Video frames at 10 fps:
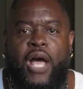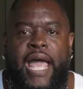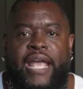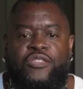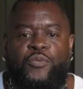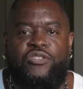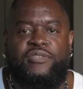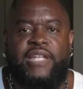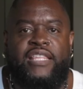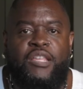height when you
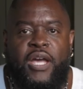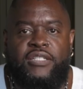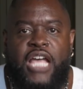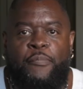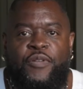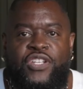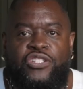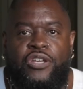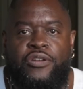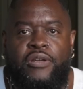stack them on top of
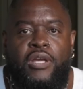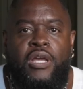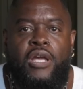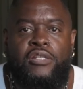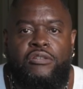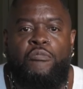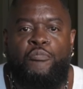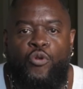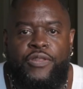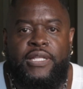each other. And so
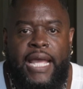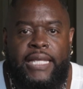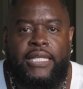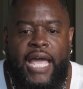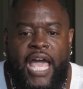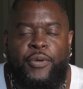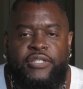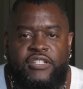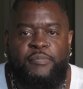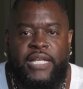more than likely I
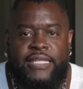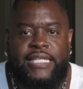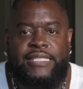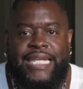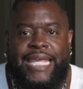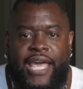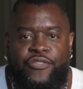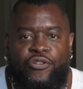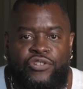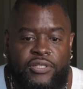would display these
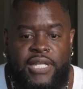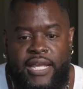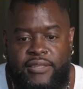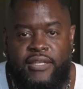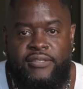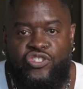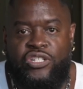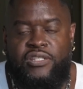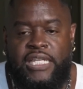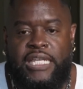together just like this,
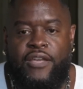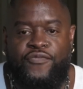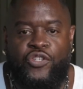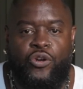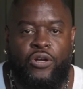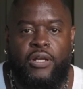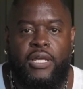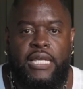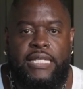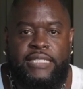just to give your
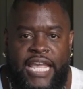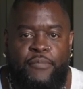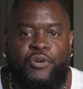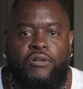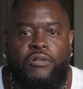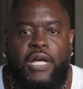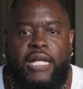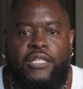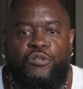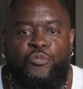table
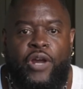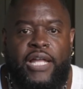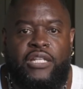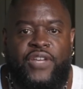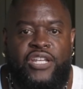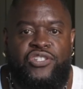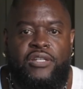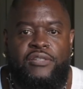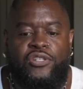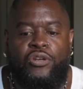a little more
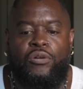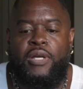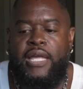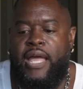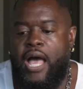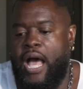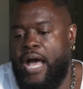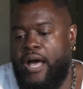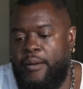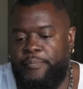elevation. So
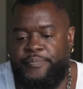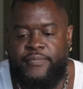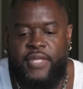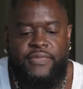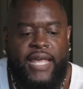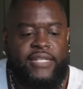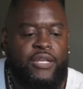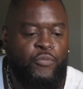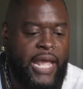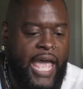that's
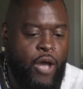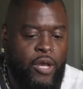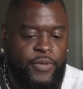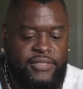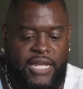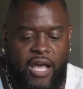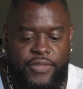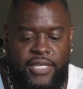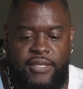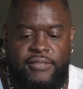how I would style
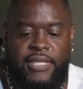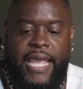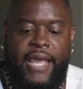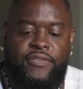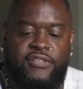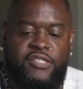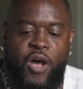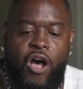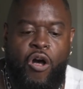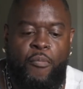these. And the
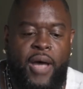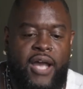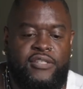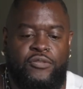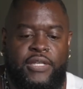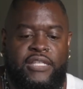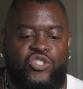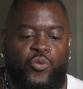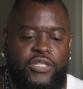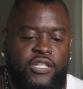small box is
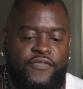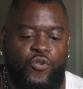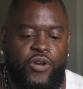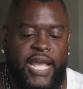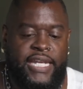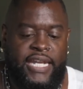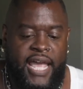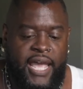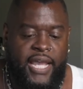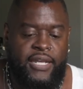
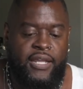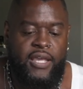$24.99